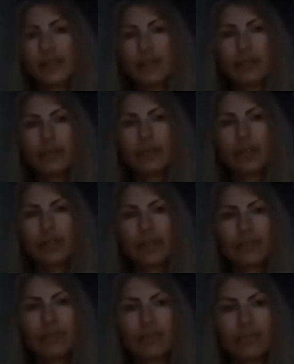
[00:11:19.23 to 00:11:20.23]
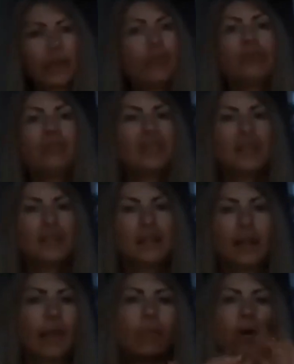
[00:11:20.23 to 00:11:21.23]
you know what? I don't need it.
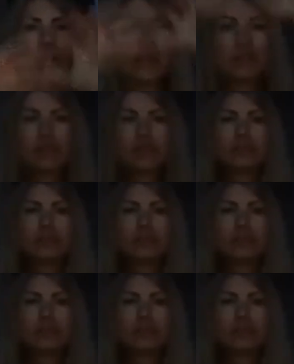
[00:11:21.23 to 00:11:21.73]
I don't want it.